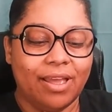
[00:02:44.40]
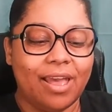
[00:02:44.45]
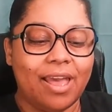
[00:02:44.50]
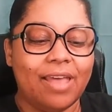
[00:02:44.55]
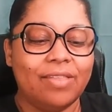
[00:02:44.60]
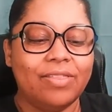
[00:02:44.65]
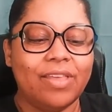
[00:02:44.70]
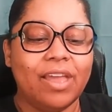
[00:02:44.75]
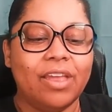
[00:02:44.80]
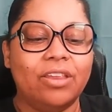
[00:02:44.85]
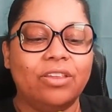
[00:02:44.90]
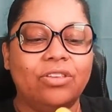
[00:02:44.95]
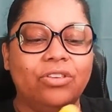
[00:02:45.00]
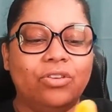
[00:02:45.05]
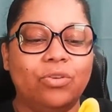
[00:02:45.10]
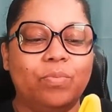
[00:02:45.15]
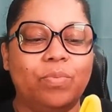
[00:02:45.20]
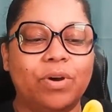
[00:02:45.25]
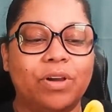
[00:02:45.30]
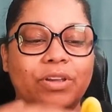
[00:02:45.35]
And then
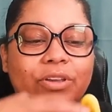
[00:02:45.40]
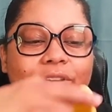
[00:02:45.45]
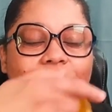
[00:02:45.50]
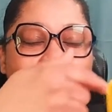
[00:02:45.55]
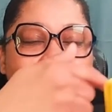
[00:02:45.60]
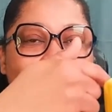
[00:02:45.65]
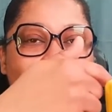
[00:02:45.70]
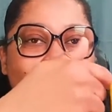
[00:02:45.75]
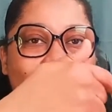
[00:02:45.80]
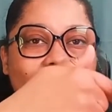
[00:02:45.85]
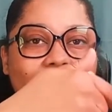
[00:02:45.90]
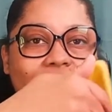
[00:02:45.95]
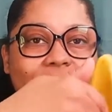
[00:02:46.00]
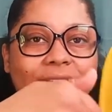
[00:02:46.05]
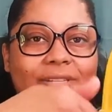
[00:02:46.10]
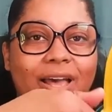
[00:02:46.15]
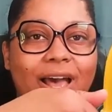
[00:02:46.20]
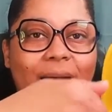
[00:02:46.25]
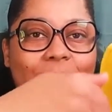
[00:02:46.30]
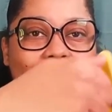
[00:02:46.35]
you put your
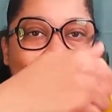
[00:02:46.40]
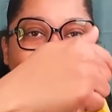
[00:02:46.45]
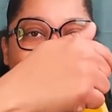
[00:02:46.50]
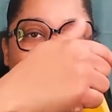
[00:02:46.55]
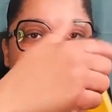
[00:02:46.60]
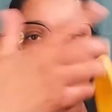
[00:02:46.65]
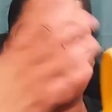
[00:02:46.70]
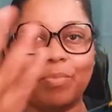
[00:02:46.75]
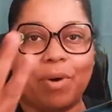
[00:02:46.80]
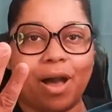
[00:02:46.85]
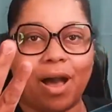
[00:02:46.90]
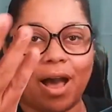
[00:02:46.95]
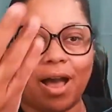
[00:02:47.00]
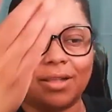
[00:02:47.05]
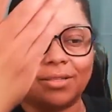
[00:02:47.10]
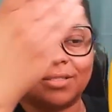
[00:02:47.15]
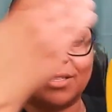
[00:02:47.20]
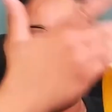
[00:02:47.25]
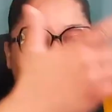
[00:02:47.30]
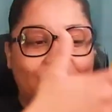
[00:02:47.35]
top of your pot
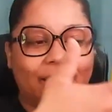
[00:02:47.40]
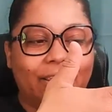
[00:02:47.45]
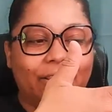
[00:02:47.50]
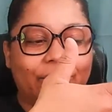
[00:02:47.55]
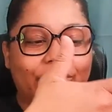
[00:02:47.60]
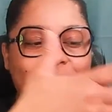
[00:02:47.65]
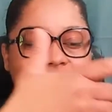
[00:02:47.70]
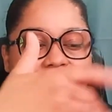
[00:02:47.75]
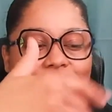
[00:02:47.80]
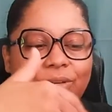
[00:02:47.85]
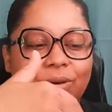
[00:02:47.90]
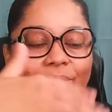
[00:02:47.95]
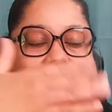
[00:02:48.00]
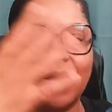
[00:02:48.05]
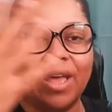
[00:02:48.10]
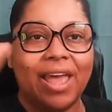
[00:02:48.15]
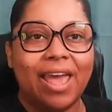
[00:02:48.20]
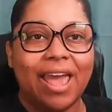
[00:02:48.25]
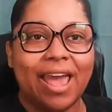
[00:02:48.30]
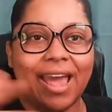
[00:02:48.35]
here. So
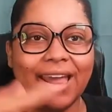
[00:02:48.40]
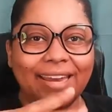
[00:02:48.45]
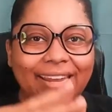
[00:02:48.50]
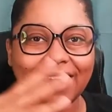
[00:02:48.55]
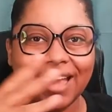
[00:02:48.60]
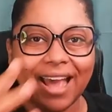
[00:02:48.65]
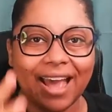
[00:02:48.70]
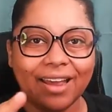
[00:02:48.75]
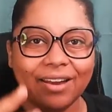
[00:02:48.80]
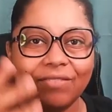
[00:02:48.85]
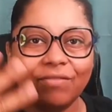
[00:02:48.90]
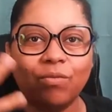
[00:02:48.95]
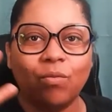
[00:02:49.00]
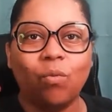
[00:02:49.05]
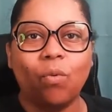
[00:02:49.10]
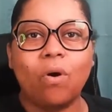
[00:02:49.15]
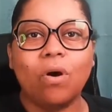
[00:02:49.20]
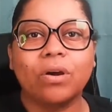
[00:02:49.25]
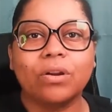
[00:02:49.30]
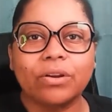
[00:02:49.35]
any kind of
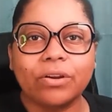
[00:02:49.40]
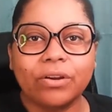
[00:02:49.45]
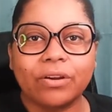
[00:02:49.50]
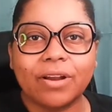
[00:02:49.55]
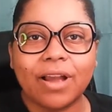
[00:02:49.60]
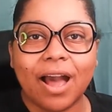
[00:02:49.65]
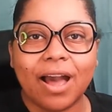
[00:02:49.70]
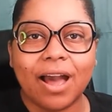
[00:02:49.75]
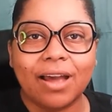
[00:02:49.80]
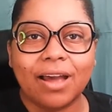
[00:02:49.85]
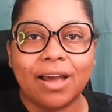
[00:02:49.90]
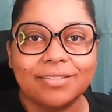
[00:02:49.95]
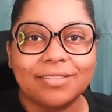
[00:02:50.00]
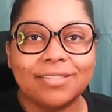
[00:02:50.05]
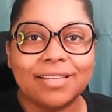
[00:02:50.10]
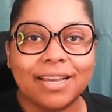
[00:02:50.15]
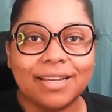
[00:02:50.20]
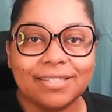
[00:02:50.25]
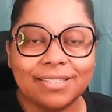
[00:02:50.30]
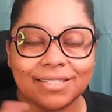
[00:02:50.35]
water
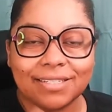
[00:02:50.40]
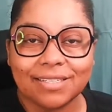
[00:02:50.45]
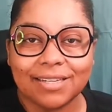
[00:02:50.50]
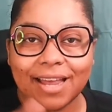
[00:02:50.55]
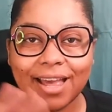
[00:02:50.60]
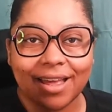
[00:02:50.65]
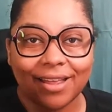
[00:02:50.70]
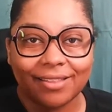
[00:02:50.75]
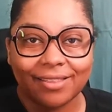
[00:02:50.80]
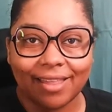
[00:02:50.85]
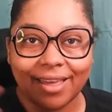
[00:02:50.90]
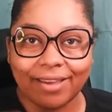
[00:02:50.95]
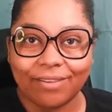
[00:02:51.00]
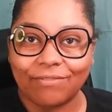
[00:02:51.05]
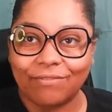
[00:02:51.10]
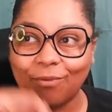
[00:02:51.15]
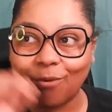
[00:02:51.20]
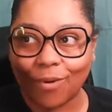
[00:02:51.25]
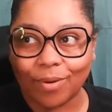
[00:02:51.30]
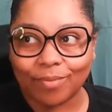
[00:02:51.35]
condensation that like
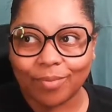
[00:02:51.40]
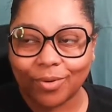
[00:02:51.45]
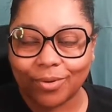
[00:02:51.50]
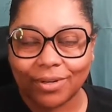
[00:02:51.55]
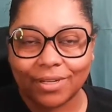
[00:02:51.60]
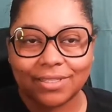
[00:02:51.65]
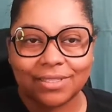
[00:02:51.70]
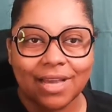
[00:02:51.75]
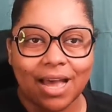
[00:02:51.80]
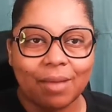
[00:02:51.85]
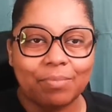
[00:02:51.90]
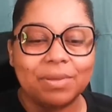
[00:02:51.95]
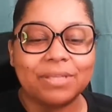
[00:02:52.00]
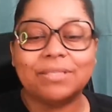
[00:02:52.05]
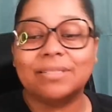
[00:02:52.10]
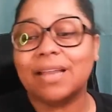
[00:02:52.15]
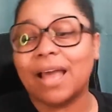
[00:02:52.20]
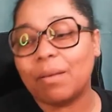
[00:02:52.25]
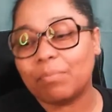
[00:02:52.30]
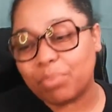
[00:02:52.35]
formed on the top
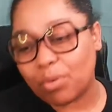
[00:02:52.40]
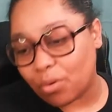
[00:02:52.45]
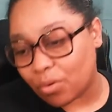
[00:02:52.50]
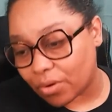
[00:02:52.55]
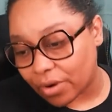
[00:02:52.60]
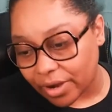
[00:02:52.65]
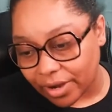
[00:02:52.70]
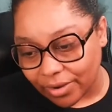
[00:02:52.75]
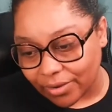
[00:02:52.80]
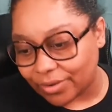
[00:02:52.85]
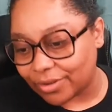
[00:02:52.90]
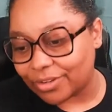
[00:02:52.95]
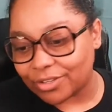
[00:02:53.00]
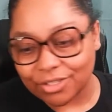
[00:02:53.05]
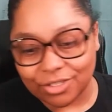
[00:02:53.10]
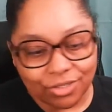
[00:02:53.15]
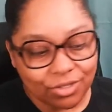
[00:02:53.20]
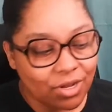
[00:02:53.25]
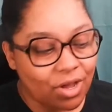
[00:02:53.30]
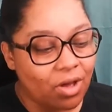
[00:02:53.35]
is not pouring on your
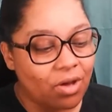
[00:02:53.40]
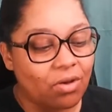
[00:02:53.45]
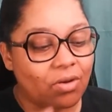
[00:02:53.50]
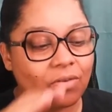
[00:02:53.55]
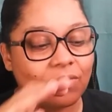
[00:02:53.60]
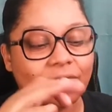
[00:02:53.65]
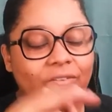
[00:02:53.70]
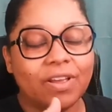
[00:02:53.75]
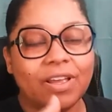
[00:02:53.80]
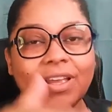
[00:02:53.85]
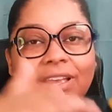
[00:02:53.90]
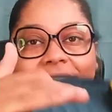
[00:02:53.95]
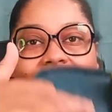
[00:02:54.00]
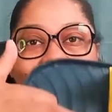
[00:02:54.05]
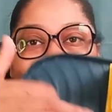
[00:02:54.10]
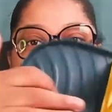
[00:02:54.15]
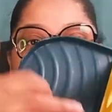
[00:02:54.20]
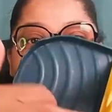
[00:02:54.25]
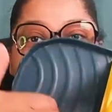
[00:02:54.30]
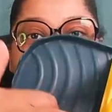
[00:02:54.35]
stove,
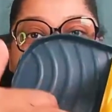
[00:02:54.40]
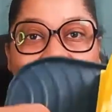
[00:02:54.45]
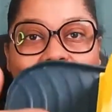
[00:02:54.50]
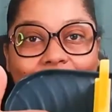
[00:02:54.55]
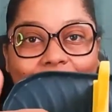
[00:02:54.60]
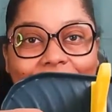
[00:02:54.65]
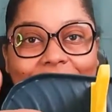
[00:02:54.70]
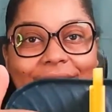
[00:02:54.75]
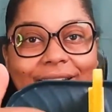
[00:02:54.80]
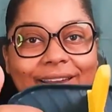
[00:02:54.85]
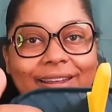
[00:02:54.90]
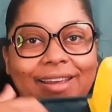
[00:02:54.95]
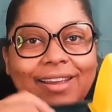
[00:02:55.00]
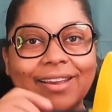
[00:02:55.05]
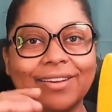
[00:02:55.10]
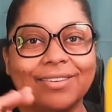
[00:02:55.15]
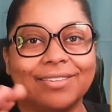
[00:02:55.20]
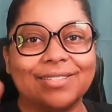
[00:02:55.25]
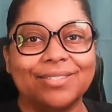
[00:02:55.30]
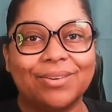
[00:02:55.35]
is going in
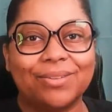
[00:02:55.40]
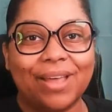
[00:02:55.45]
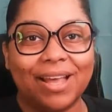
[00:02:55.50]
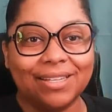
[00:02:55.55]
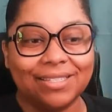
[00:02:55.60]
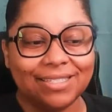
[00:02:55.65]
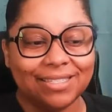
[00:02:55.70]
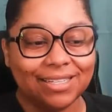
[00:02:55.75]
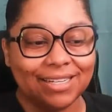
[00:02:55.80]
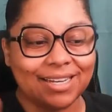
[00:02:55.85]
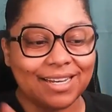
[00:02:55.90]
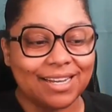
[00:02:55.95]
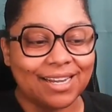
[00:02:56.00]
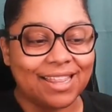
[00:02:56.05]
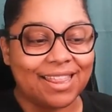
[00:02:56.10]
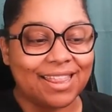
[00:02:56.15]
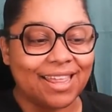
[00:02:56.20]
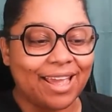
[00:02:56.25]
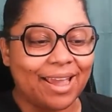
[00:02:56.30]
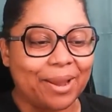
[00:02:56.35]
here. So that's the good
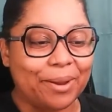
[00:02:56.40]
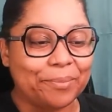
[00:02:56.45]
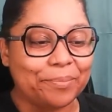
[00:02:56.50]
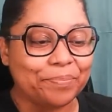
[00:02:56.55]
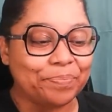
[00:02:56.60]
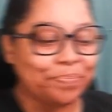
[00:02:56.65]
thing.